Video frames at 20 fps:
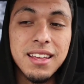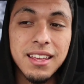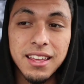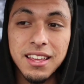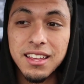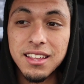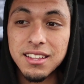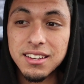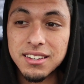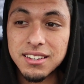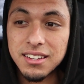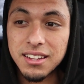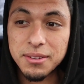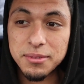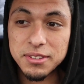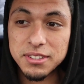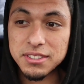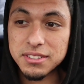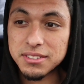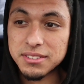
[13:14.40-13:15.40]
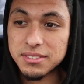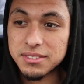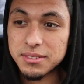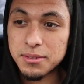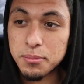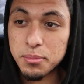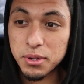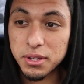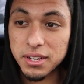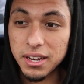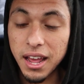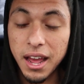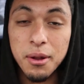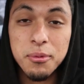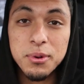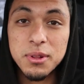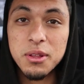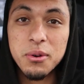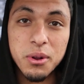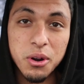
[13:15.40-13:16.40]
And I mean, but I
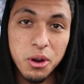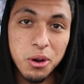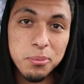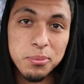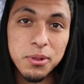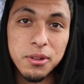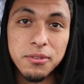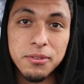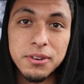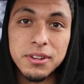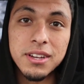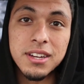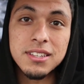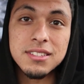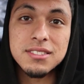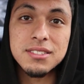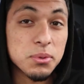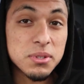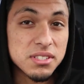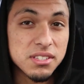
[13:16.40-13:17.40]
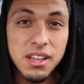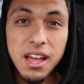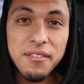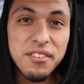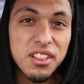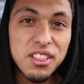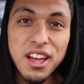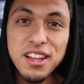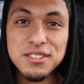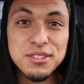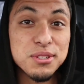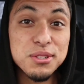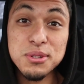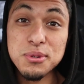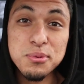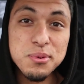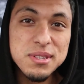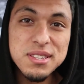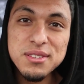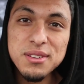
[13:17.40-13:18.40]
really want to upload for you guys. We still have a lot to
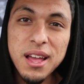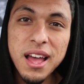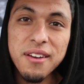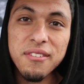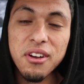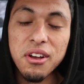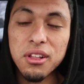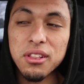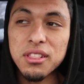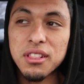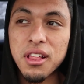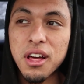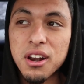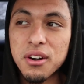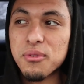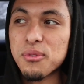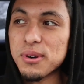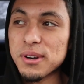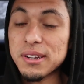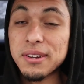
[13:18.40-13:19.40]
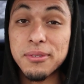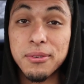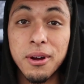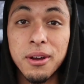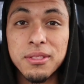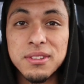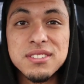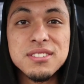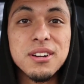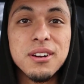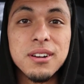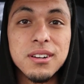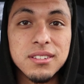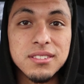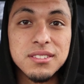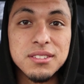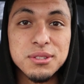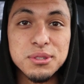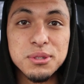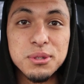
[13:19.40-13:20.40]
do. We still have a lot of work on this car
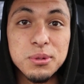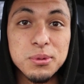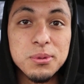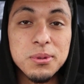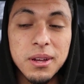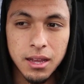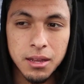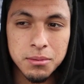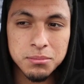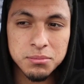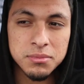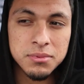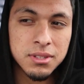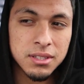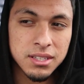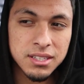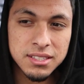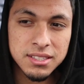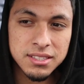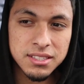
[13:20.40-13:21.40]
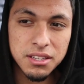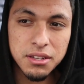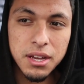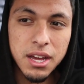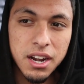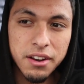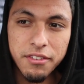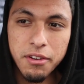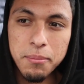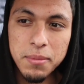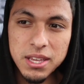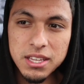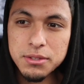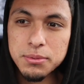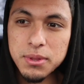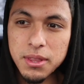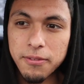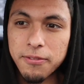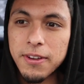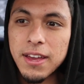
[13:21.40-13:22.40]
to do. I'm still kind of amazed
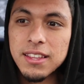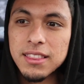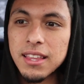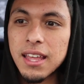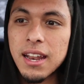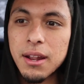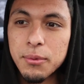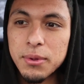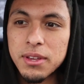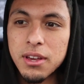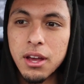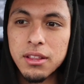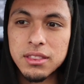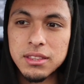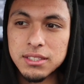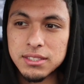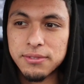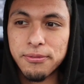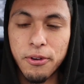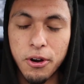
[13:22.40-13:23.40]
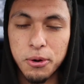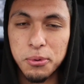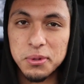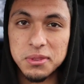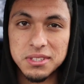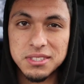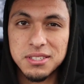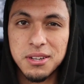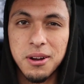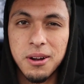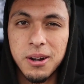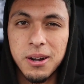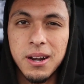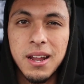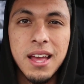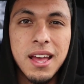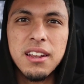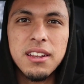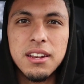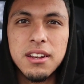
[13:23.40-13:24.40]
with the fact that we got this far with this car.
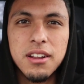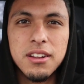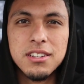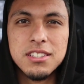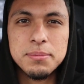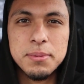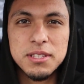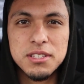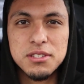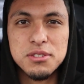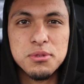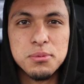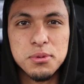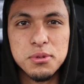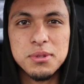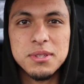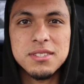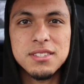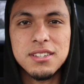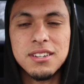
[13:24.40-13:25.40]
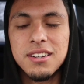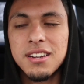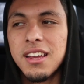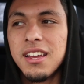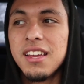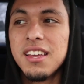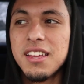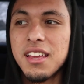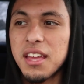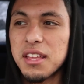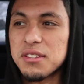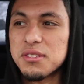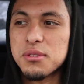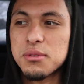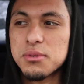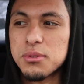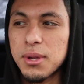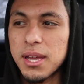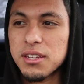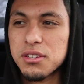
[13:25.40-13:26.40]
I did not expect the Subaru this year, and so
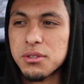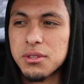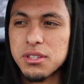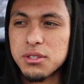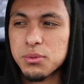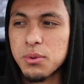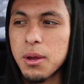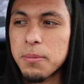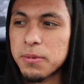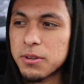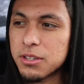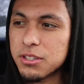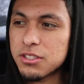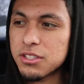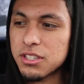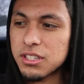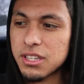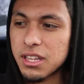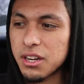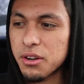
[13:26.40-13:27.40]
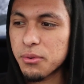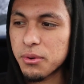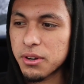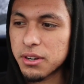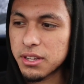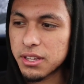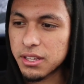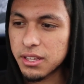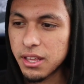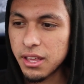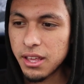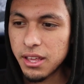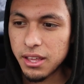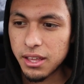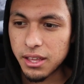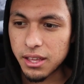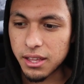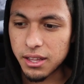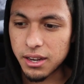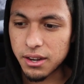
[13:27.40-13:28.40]
to actually swap an engine, get it running
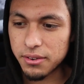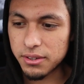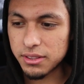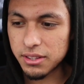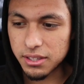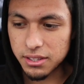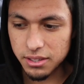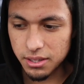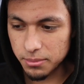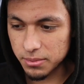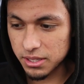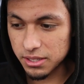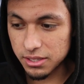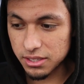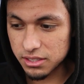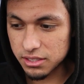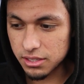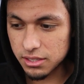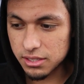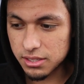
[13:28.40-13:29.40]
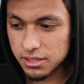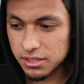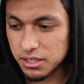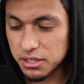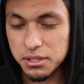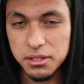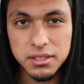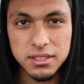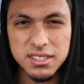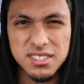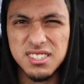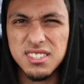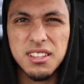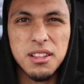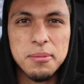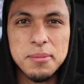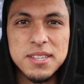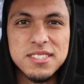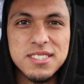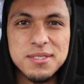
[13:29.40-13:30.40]
and everything, I mean, it
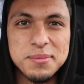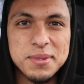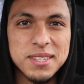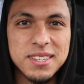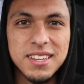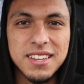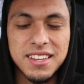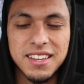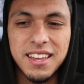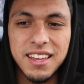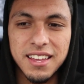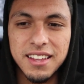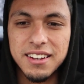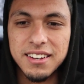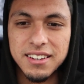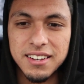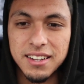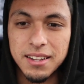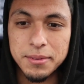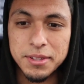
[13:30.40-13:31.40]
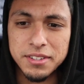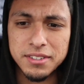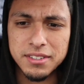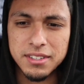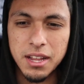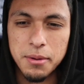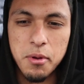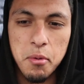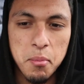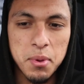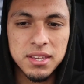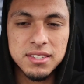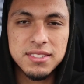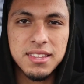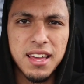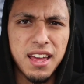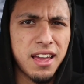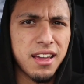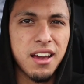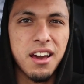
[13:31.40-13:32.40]
still amazes me. And I mean, I'm amazed
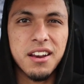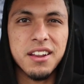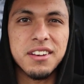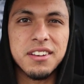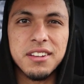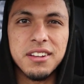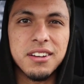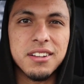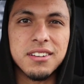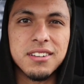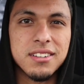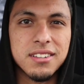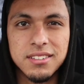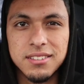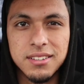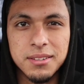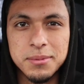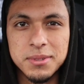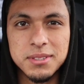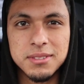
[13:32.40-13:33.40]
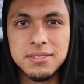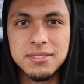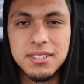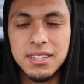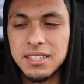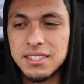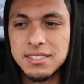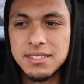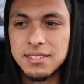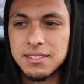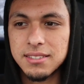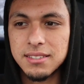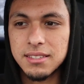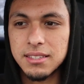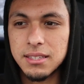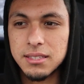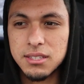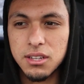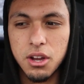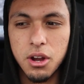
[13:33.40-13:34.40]
that I got it done. I mean, it's
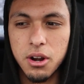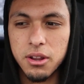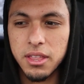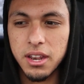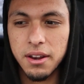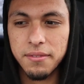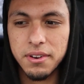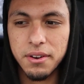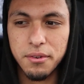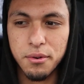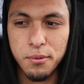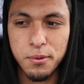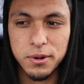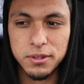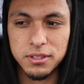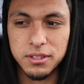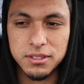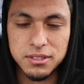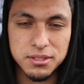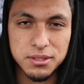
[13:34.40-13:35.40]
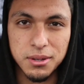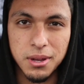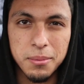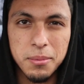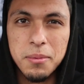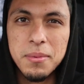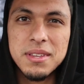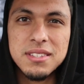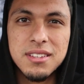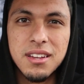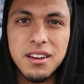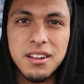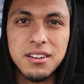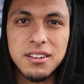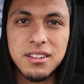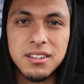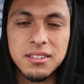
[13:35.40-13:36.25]
a car that I've never worked on, so I'm amazed I got it